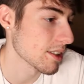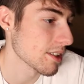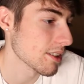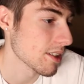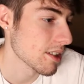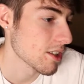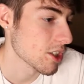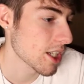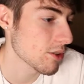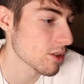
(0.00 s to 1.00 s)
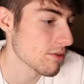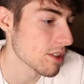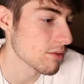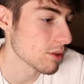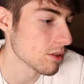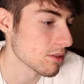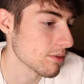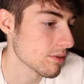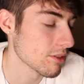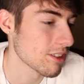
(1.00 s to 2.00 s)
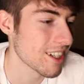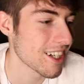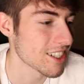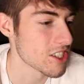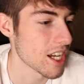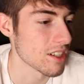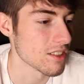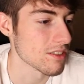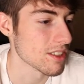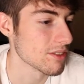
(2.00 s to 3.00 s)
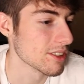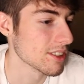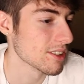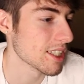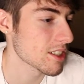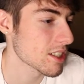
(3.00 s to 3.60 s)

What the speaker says: yeah. Shadows of Evil. Fuck Shadows of Evil, dude. That